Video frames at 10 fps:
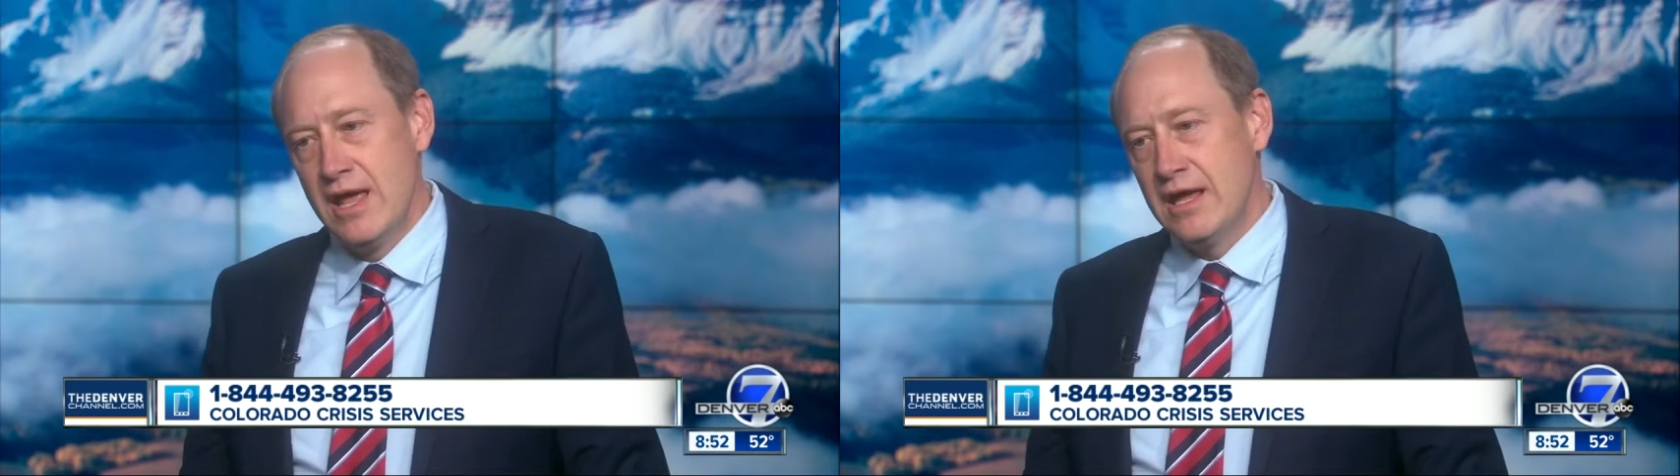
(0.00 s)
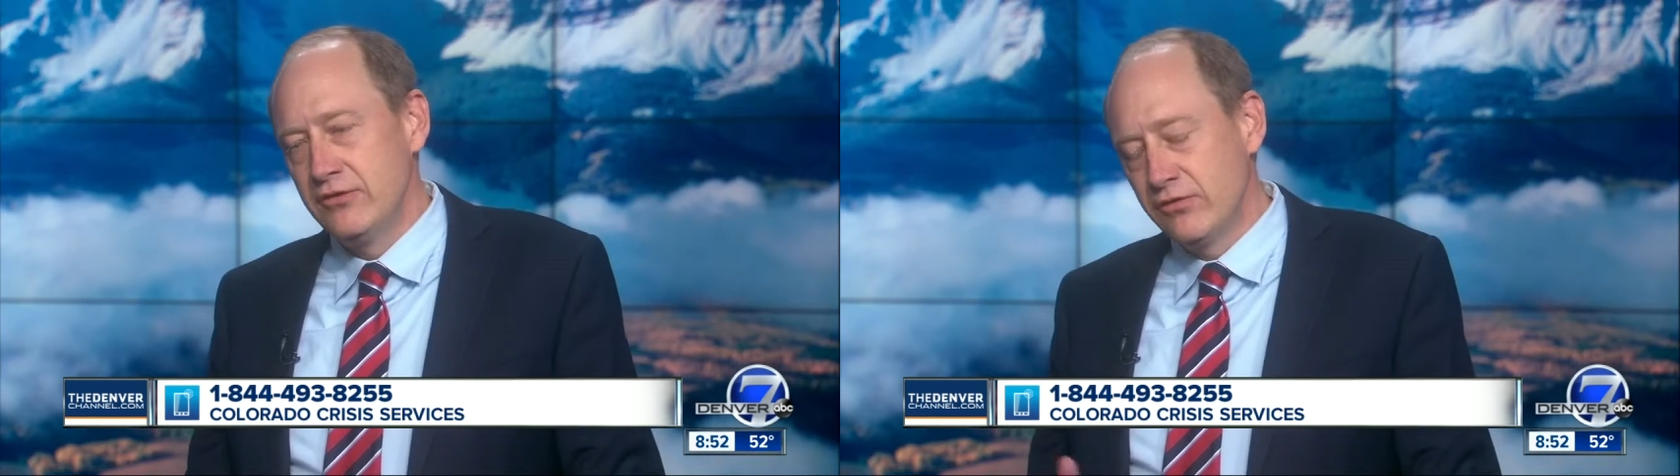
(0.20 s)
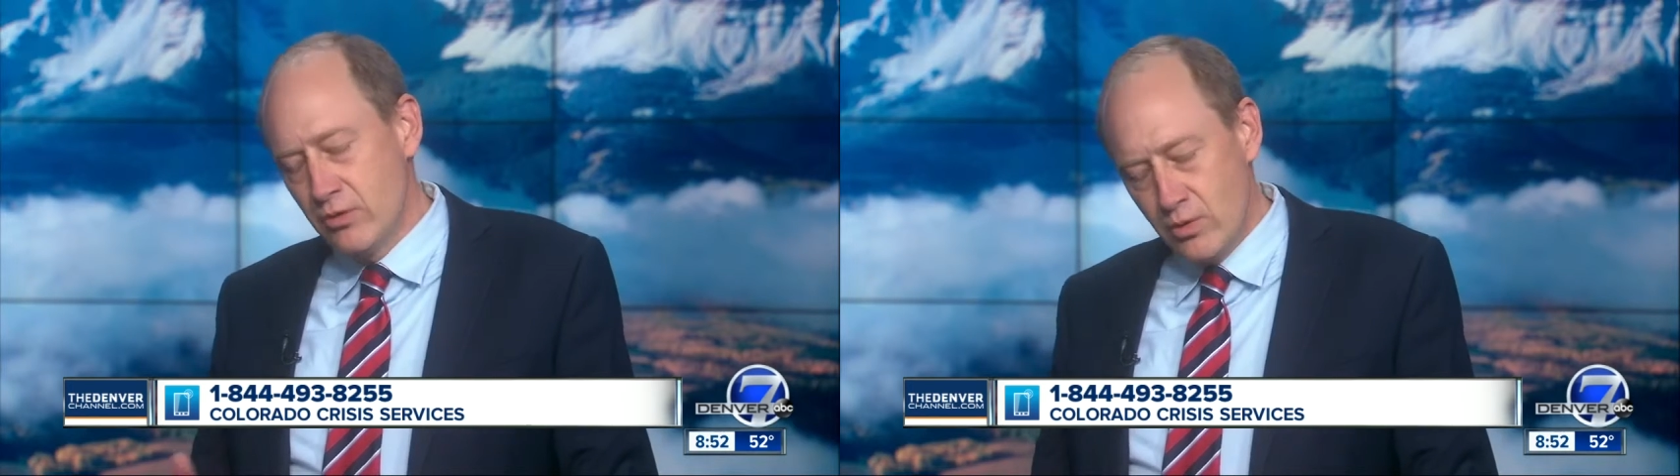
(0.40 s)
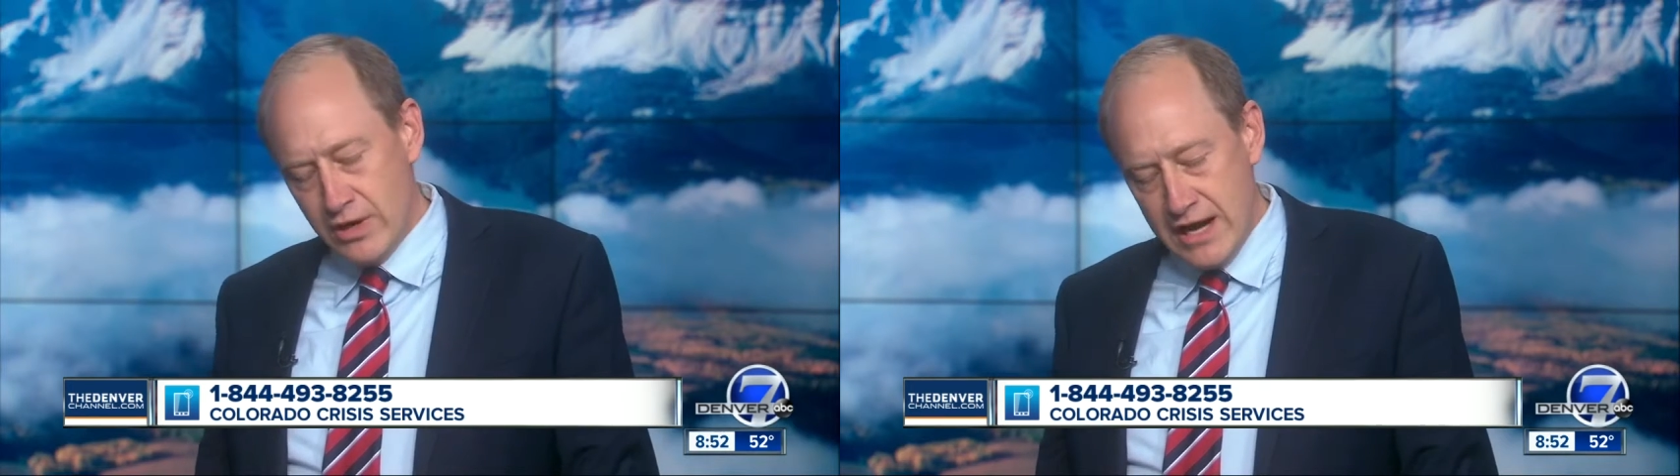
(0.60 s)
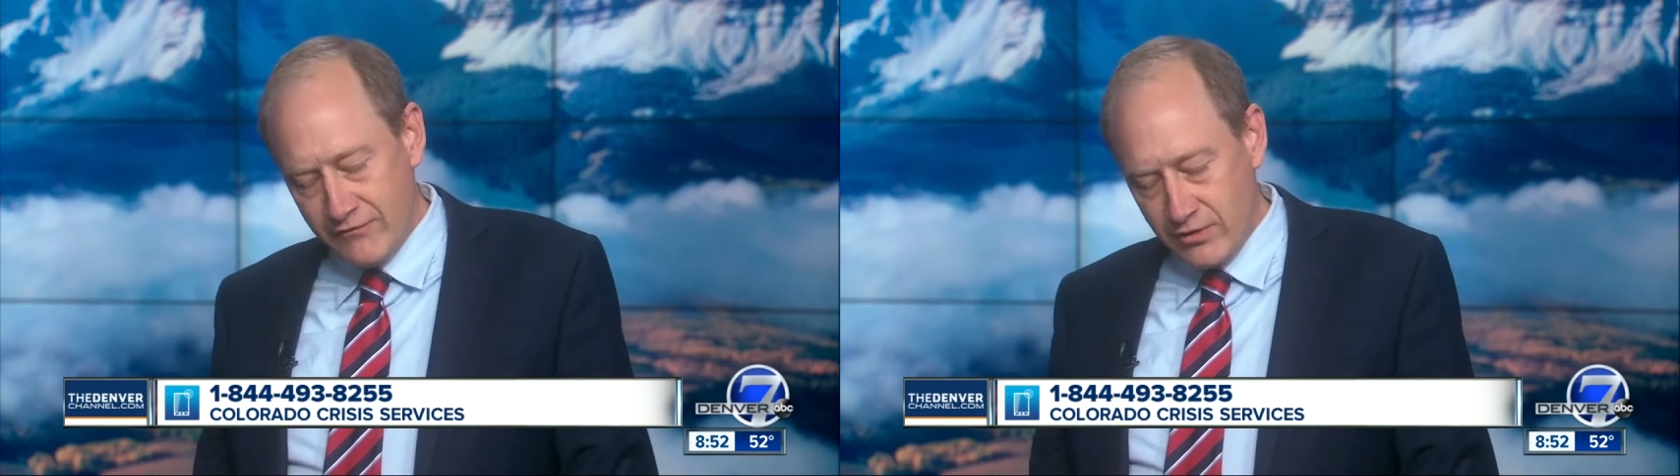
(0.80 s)
and so
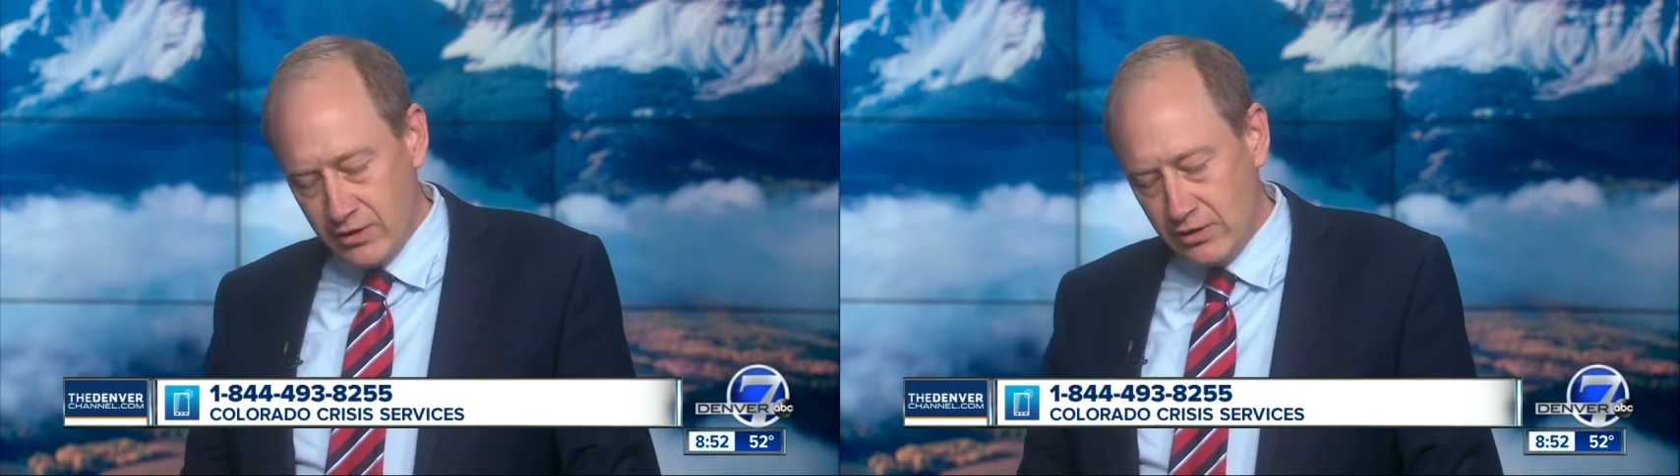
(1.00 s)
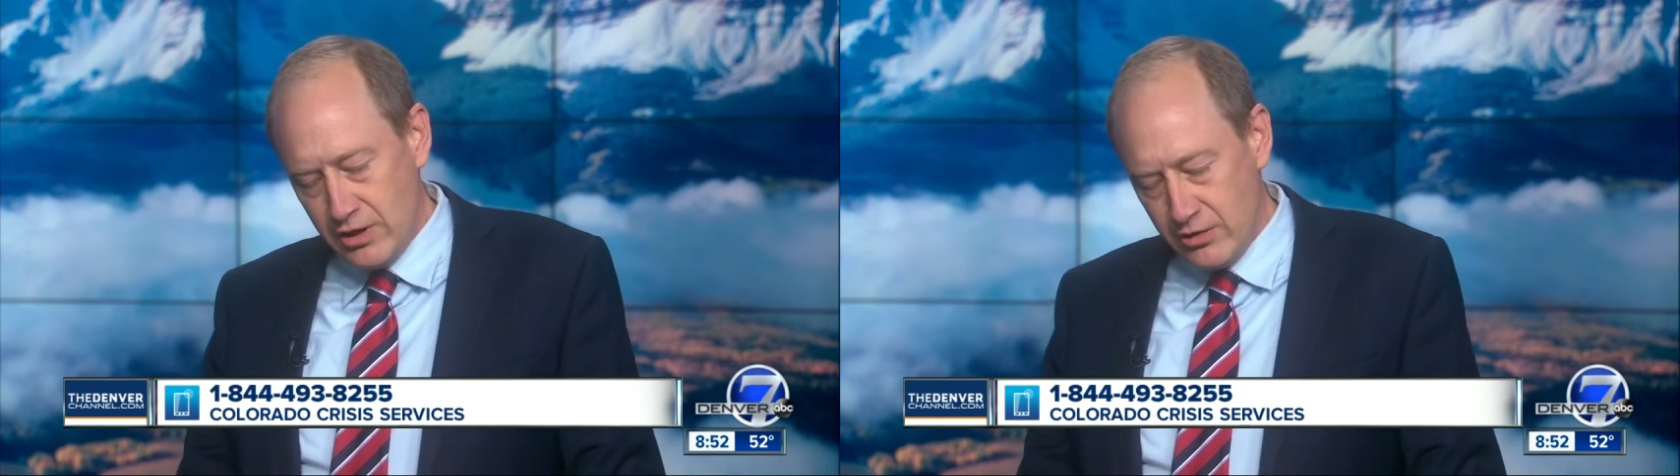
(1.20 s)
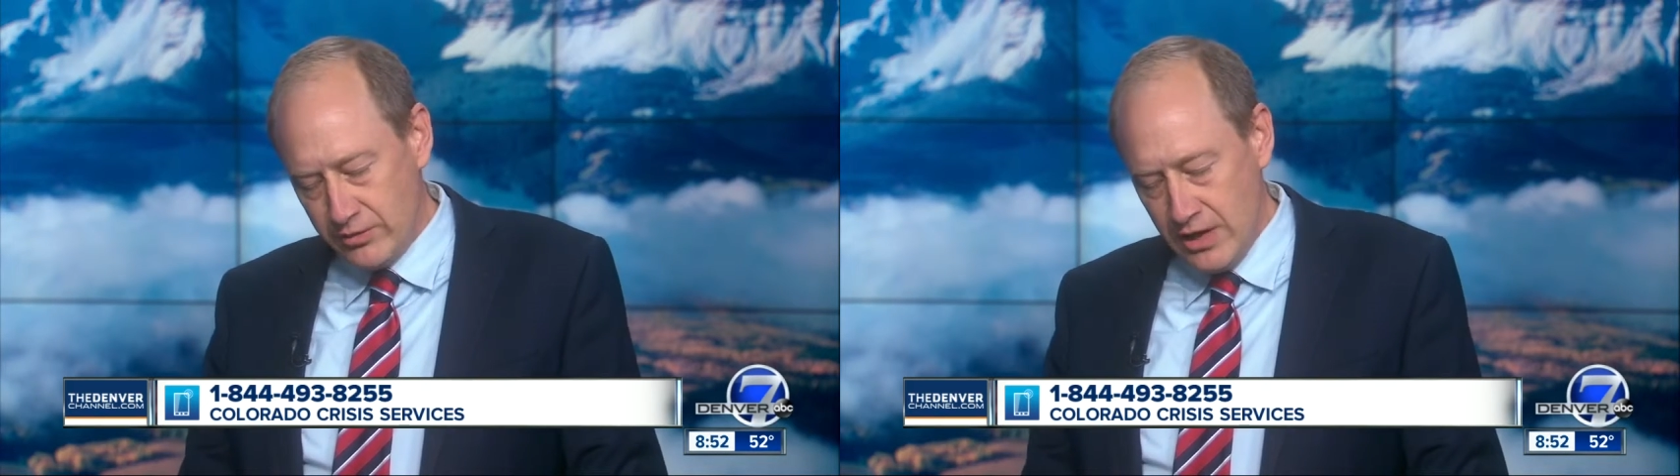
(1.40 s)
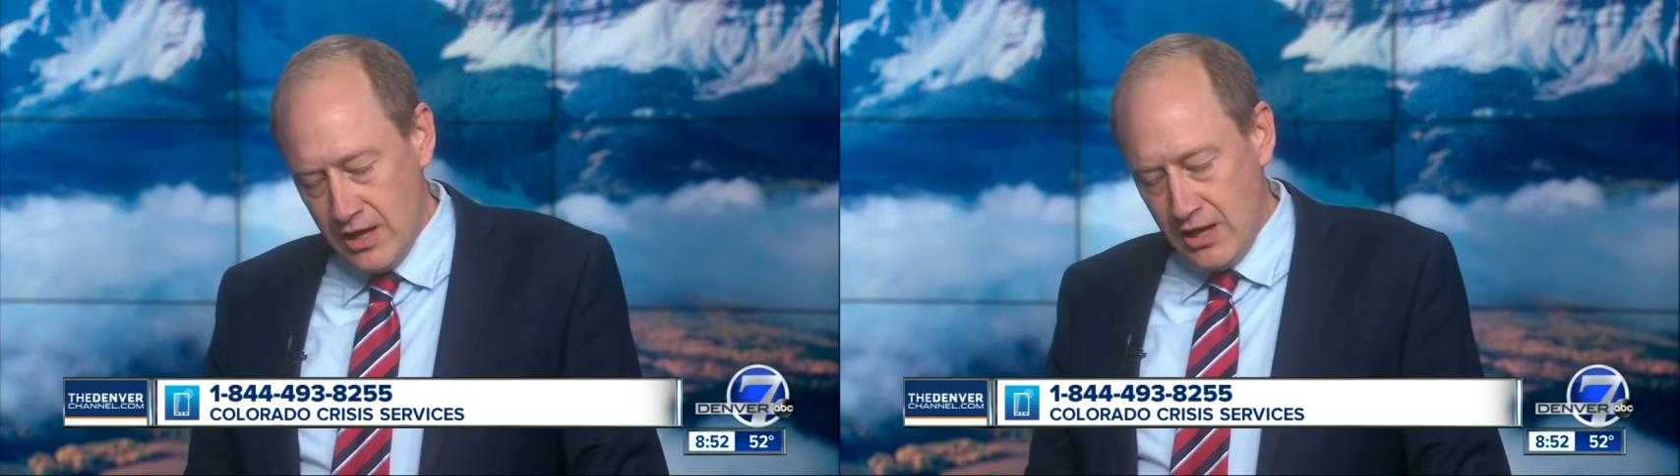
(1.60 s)
we're never alone.